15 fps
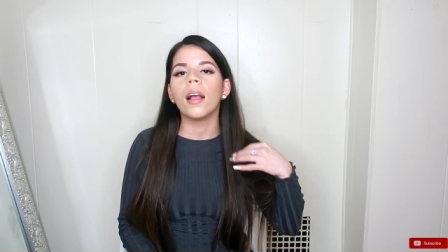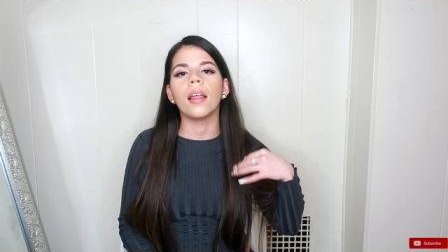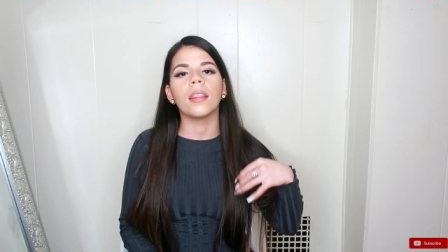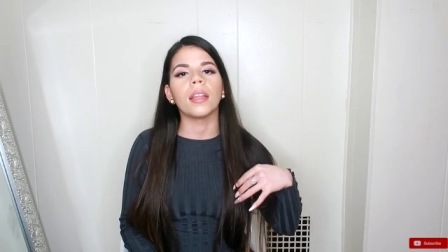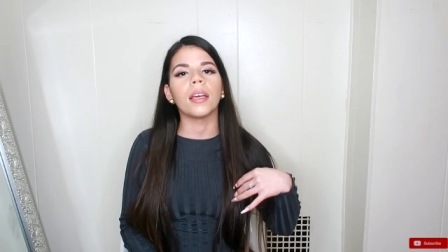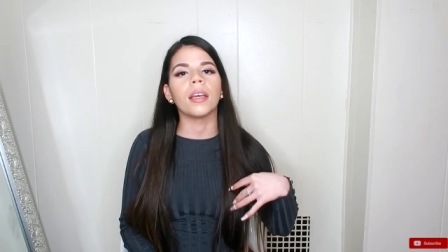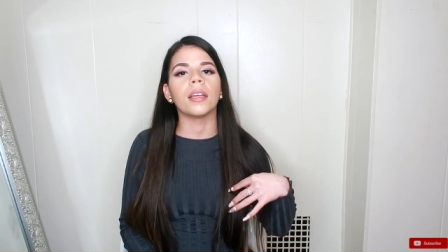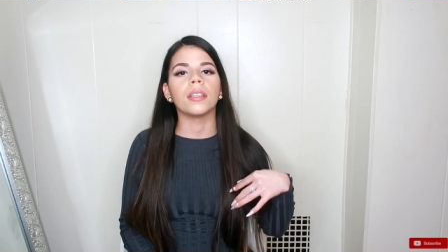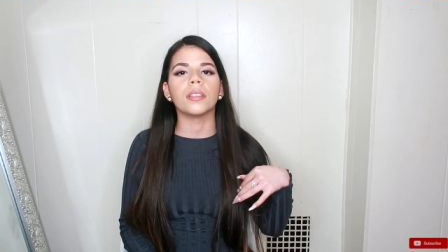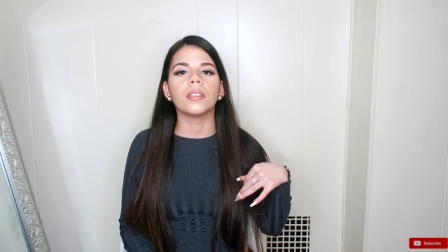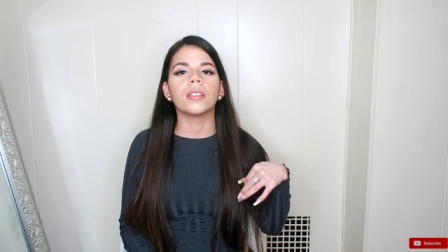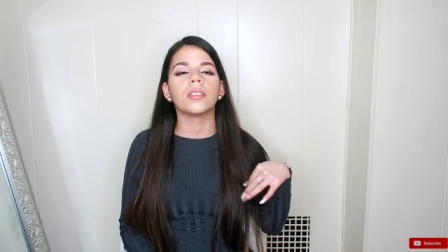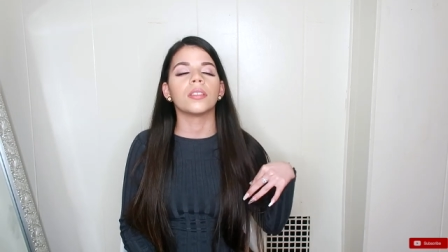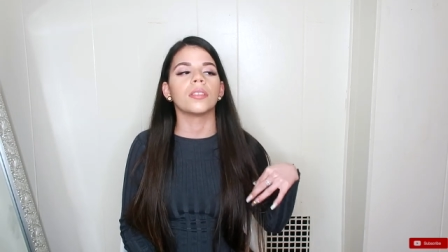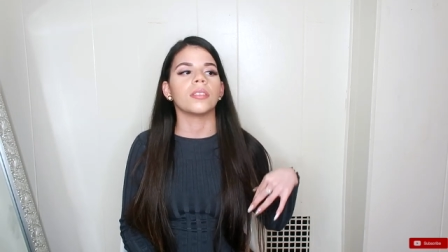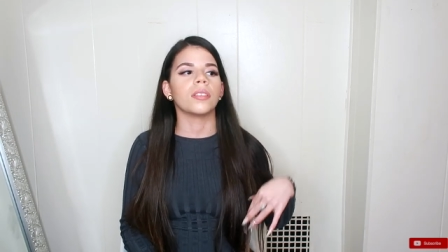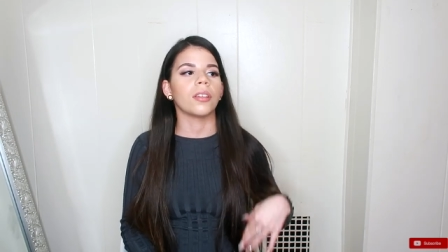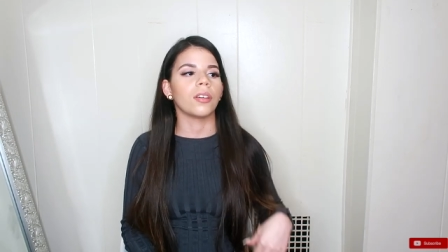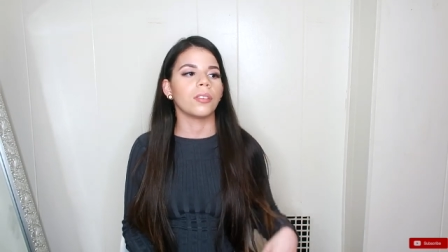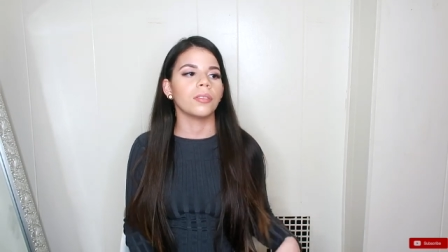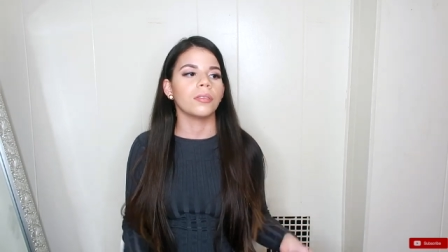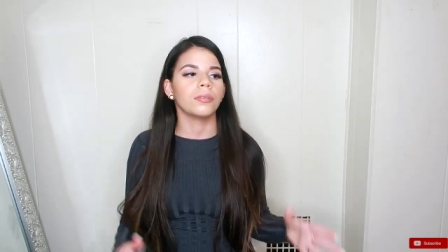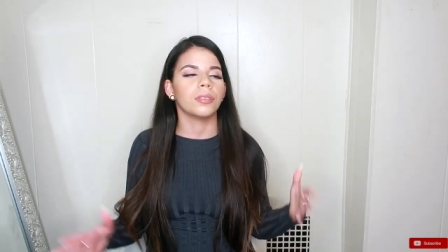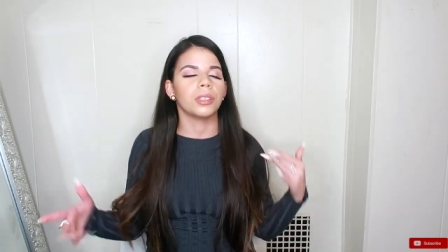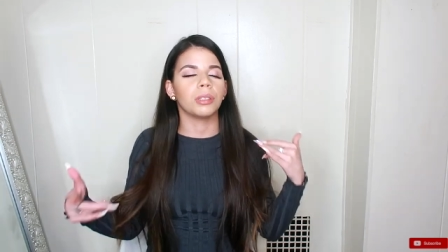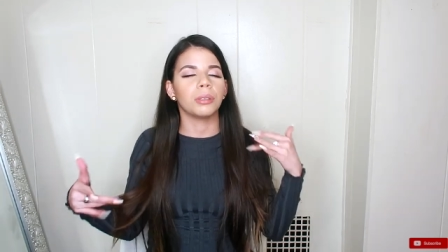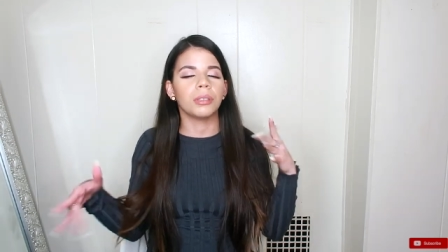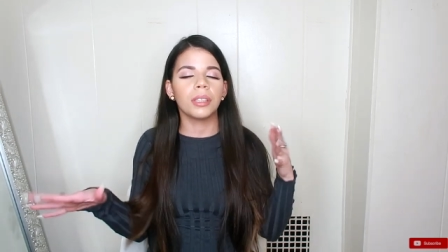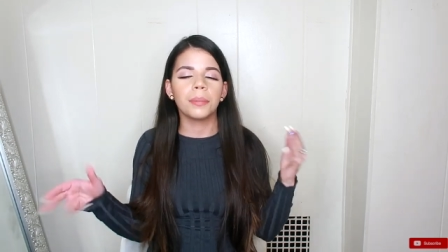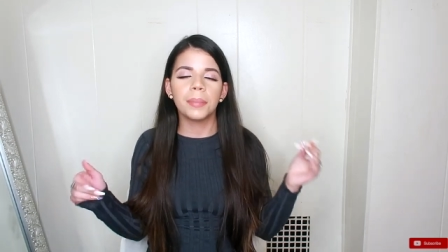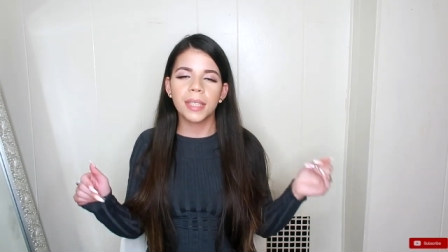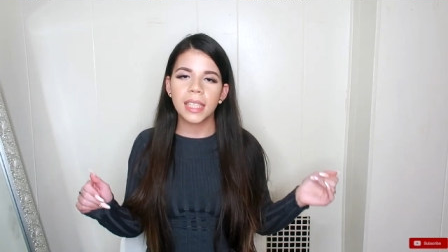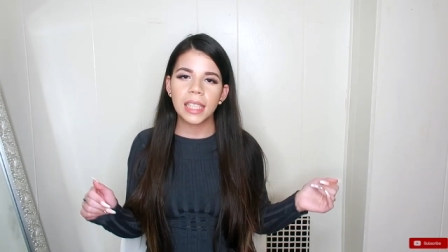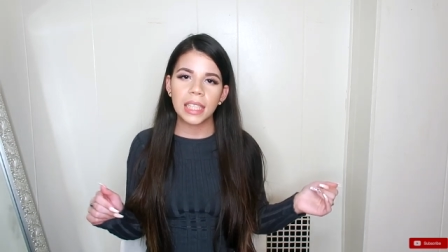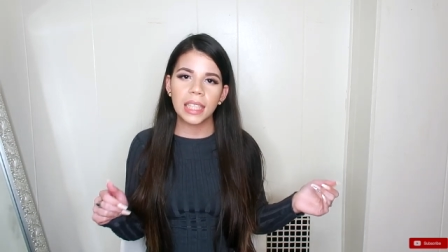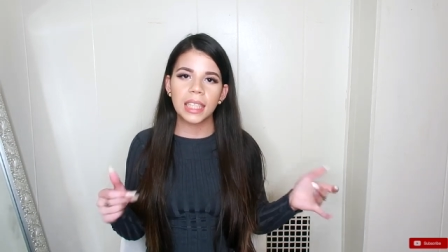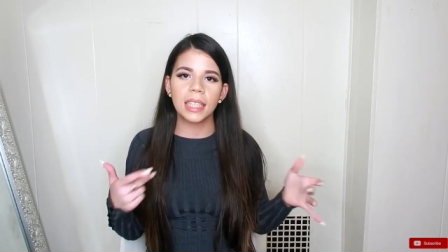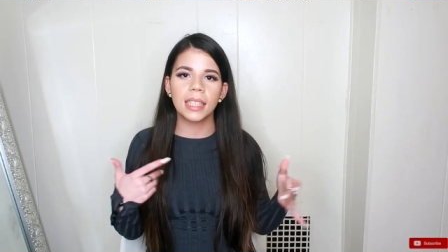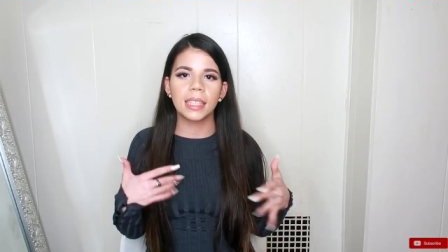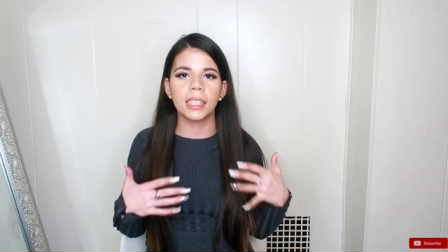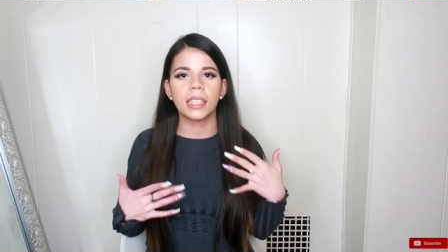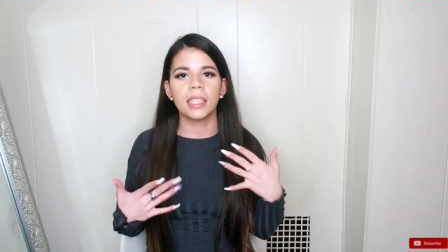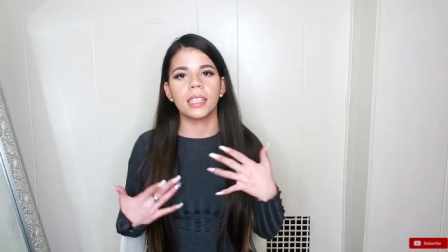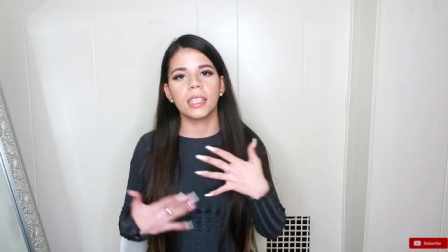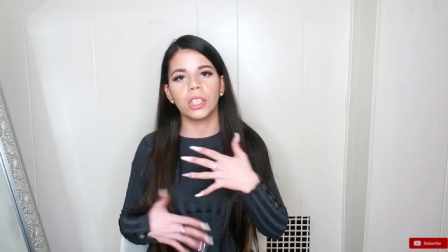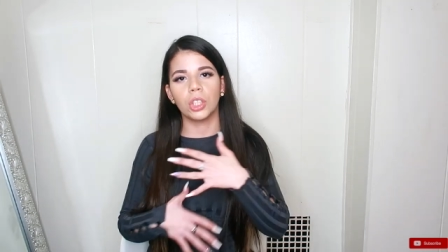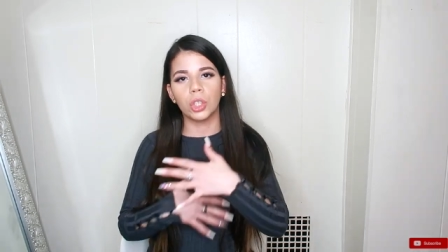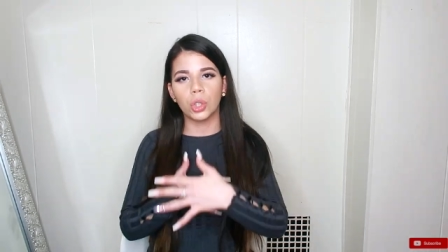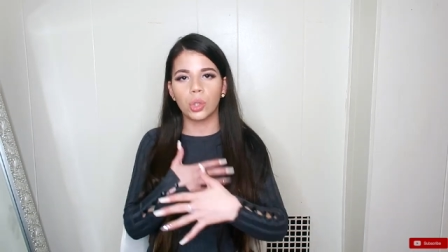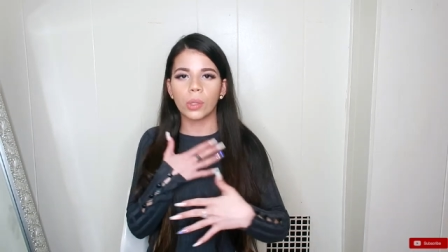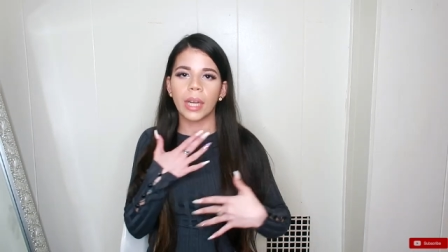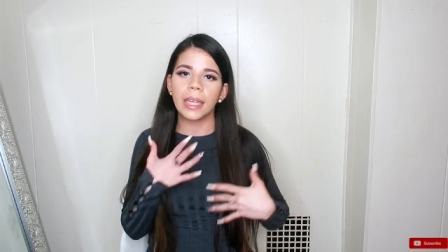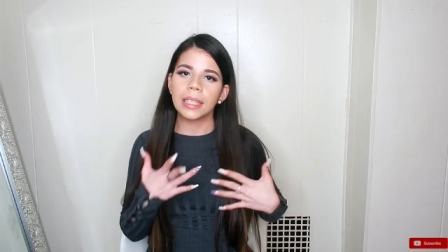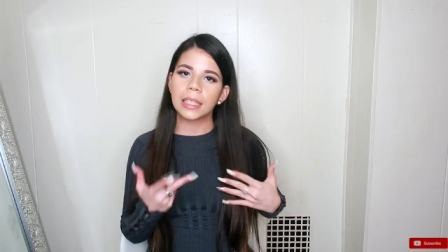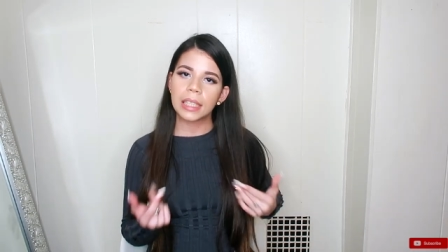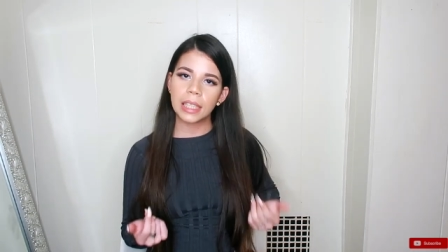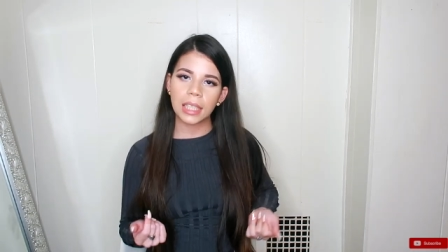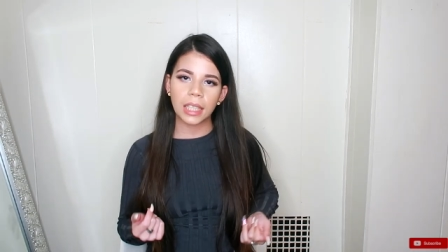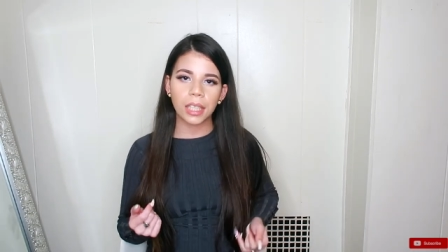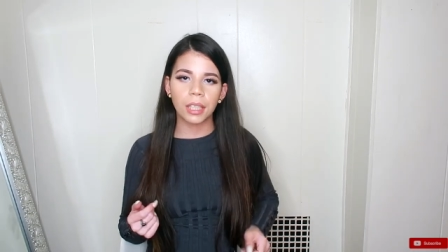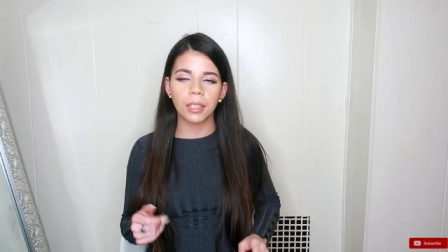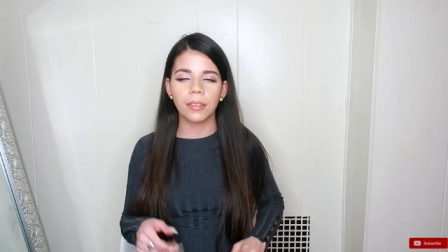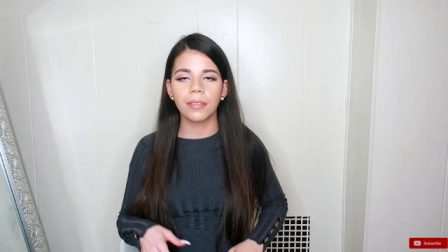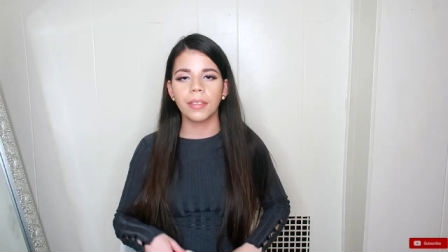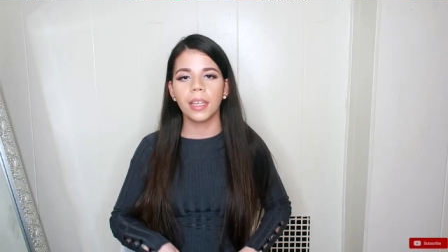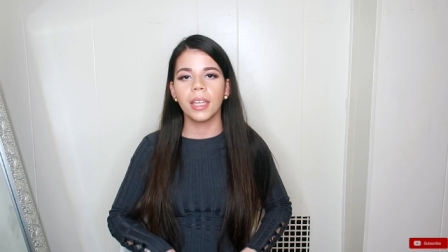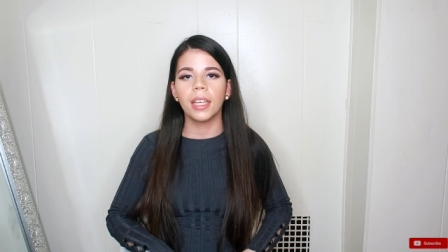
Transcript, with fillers: And then, you know, you do your business, you dry yourself,